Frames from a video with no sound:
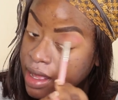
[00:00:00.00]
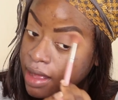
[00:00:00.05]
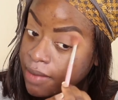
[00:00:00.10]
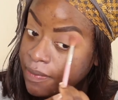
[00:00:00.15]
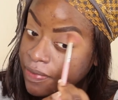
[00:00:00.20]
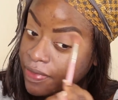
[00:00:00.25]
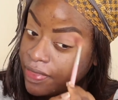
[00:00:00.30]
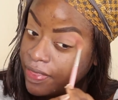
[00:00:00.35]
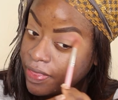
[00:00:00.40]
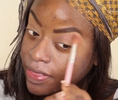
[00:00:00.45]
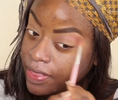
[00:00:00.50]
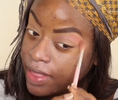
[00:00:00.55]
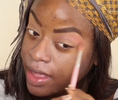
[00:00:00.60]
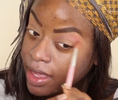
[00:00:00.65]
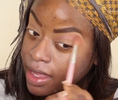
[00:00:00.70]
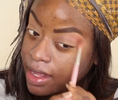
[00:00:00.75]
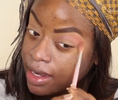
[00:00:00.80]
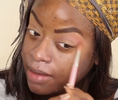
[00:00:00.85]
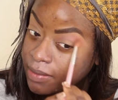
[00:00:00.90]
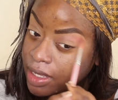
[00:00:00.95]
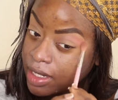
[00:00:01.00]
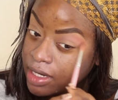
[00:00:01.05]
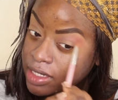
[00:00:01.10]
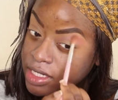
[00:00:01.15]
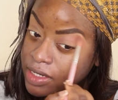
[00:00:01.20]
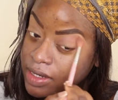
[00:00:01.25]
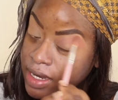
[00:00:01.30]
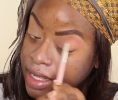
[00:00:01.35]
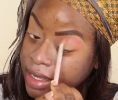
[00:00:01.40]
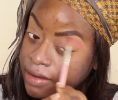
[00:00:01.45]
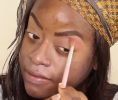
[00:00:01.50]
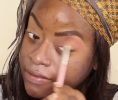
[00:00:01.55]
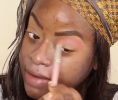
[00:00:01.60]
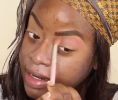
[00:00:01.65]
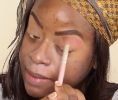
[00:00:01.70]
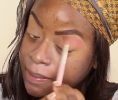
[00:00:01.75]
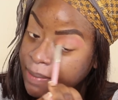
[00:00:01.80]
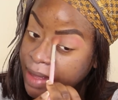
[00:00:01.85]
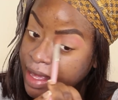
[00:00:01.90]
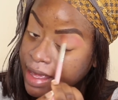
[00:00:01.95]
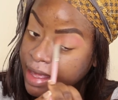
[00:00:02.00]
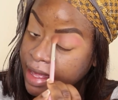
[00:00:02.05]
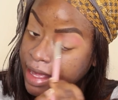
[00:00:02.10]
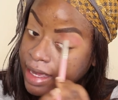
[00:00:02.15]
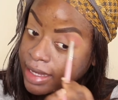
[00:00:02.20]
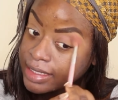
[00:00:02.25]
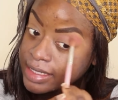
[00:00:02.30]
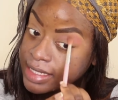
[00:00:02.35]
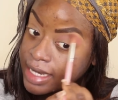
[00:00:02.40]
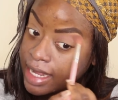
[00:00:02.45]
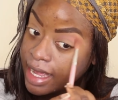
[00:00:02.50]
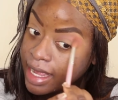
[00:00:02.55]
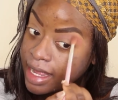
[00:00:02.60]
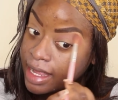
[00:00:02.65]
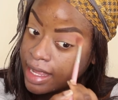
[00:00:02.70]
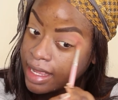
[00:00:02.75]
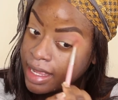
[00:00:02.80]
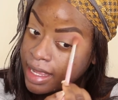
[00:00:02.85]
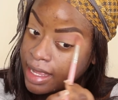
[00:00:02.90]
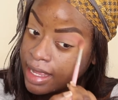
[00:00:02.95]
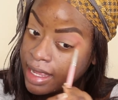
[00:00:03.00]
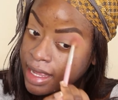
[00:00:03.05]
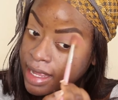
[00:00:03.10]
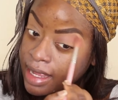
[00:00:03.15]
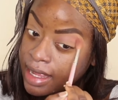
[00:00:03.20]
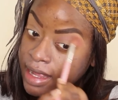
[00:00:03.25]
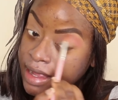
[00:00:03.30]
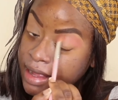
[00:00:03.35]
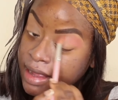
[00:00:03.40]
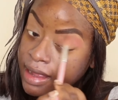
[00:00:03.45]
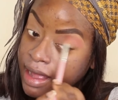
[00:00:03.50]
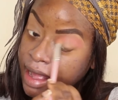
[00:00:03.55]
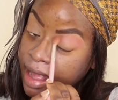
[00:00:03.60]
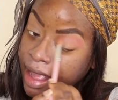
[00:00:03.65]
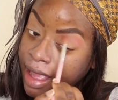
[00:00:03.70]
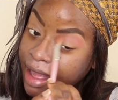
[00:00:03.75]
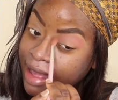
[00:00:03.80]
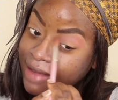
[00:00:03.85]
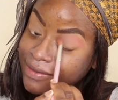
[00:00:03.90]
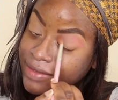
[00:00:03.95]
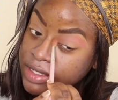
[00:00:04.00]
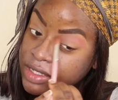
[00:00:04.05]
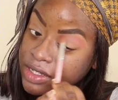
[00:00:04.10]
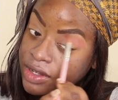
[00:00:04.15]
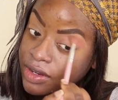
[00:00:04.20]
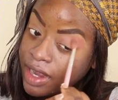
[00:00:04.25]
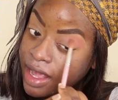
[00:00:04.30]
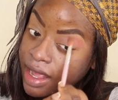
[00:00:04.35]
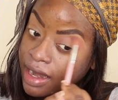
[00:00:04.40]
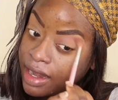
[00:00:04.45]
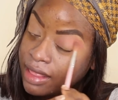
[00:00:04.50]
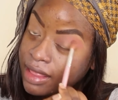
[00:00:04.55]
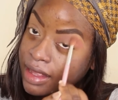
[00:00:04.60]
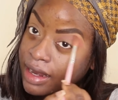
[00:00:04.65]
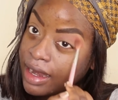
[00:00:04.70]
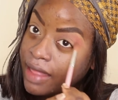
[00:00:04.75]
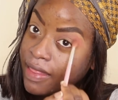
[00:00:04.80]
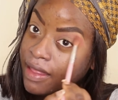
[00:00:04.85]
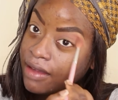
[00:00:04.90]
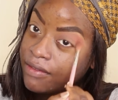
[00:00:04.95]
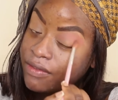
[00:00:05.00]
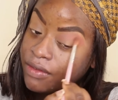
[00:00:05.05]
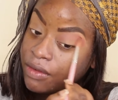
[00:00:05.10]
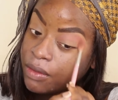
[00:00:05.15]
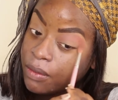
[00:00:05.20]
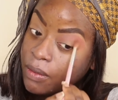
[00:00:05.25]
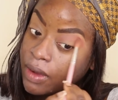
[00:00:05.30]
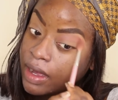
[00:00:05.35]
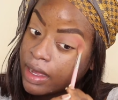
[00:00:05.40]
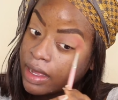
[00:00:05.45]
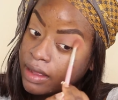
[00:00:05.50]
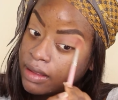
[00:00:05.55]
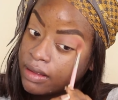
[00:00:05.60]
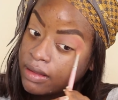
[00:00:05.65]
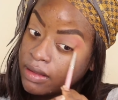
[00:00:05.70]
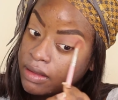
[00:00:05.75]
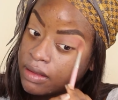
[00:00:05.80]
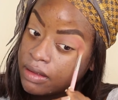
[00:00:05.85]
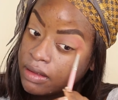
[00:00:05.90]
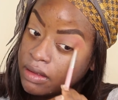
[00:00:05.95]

I'm thinking I'm going to do like a really pink eye today. I haven't done anything like that for a while.